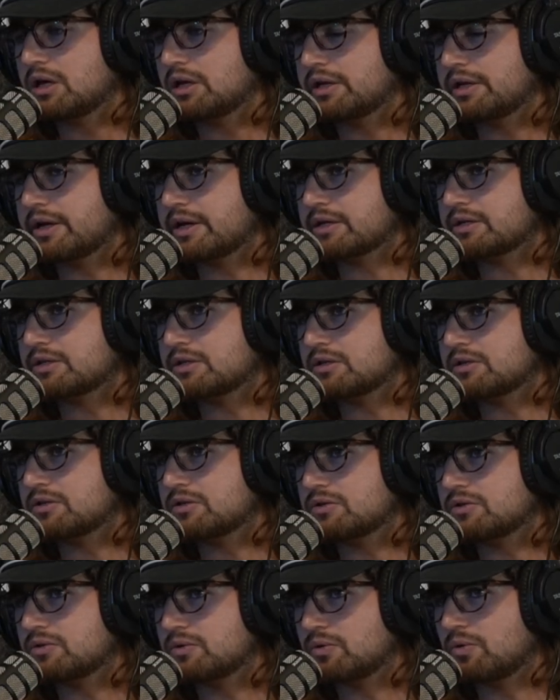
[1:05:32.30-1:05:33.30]
Cali accent
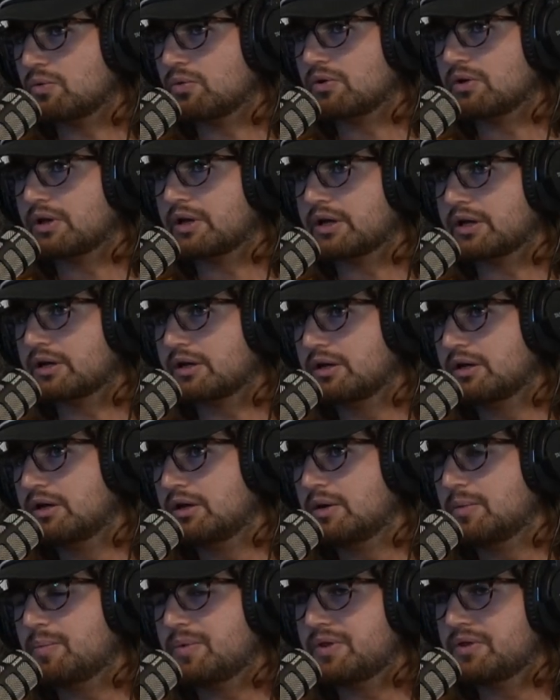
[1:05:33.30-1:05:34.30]
too, or like.
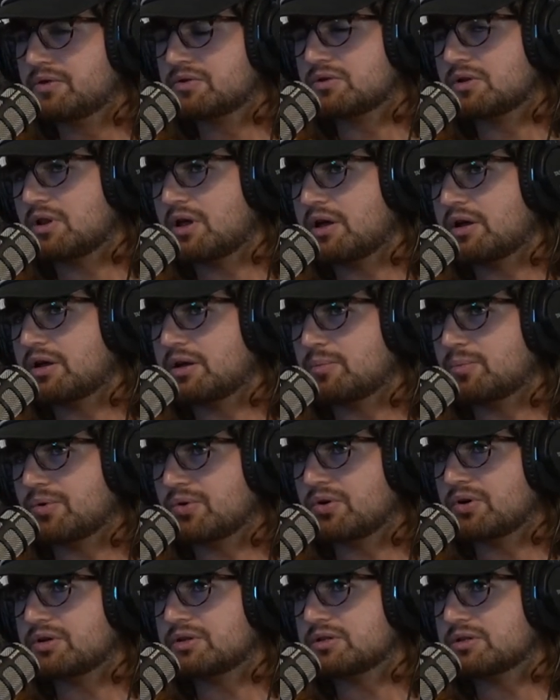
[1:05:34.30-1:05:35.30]
I mean, there's a lot of
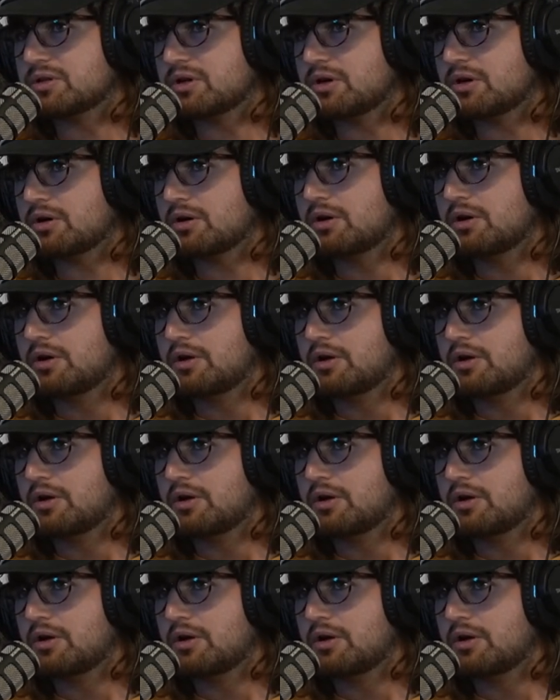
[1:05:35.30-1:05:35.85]
immigrants there.